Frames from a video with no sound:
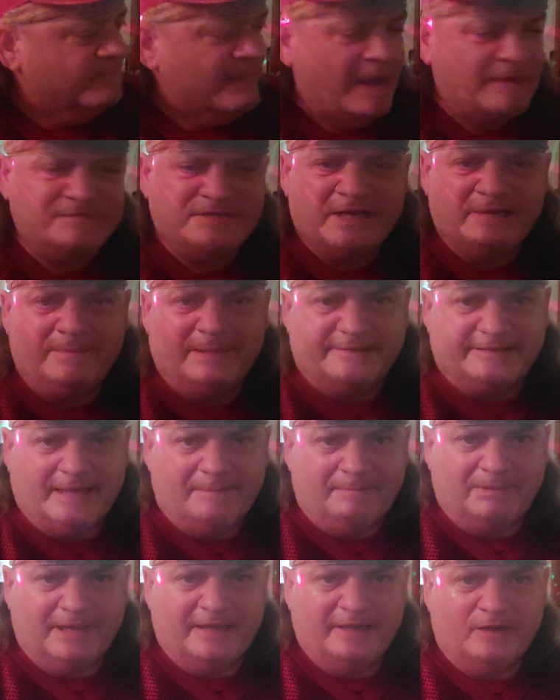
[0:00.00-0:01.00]
was thinking about
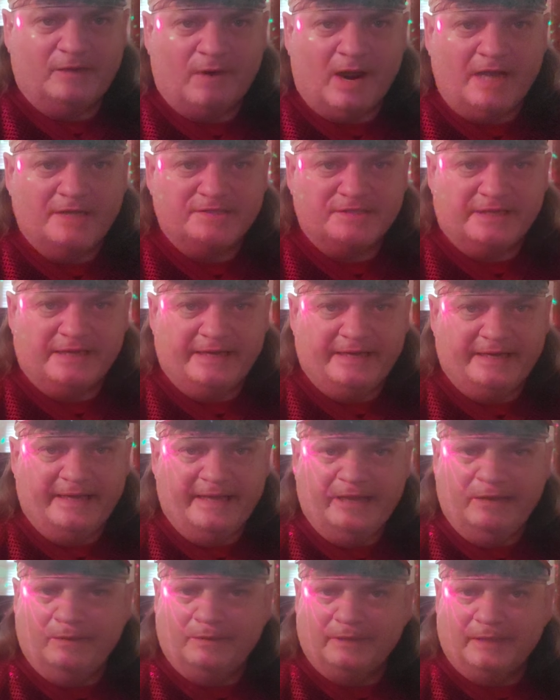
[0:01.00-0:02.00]
that plane horizon and
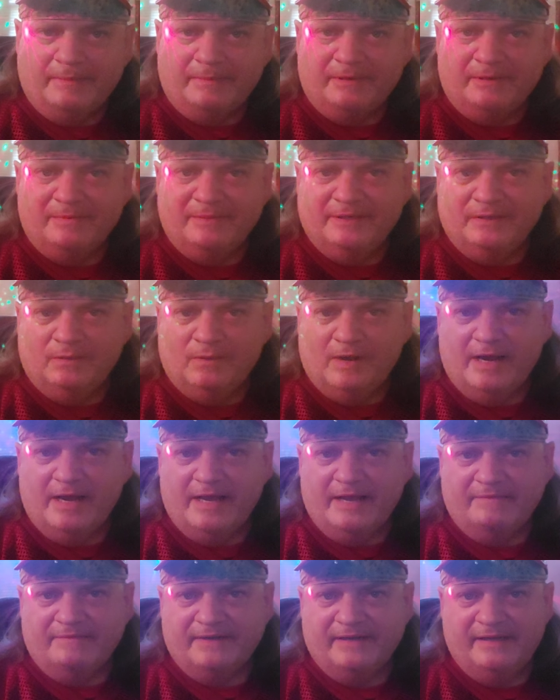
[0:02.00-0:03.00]
equilibrium in a
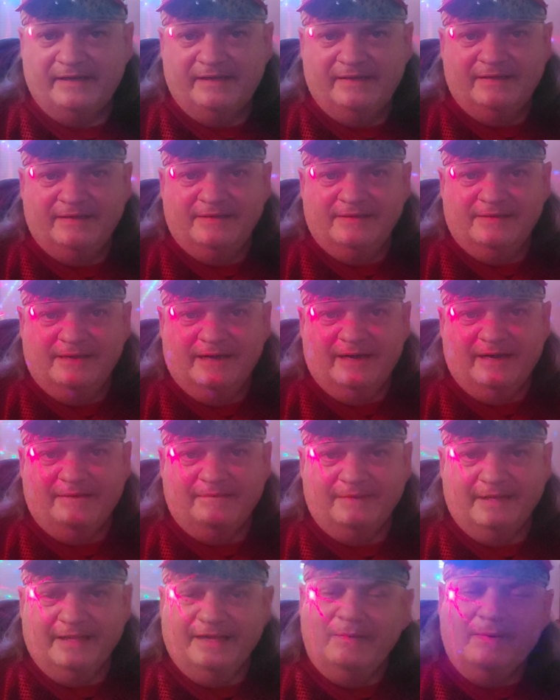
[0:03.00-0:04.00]
way of
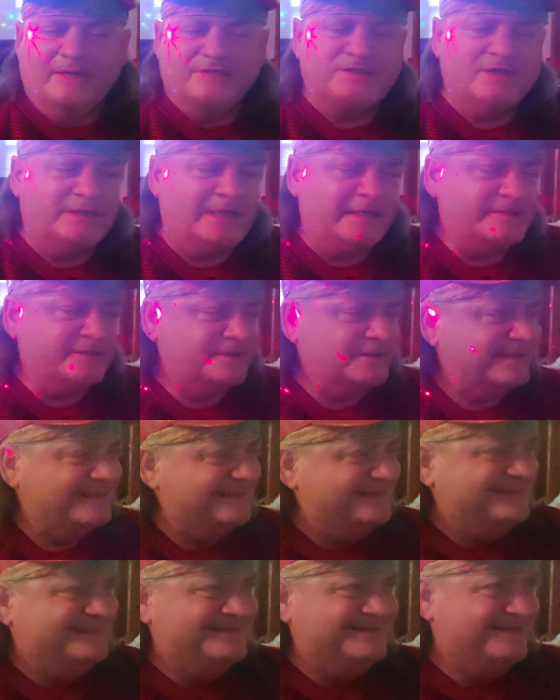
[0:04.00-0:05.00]
anyway. So like the
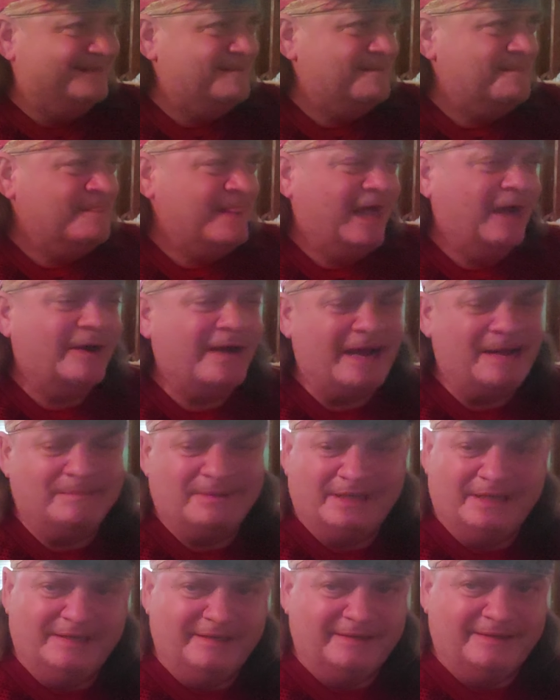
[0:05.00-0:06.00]
okay, I'm
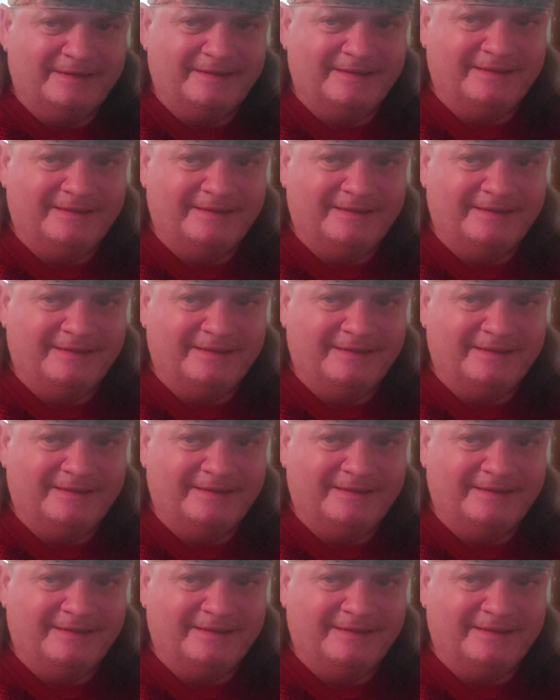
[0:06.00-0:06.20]
gonna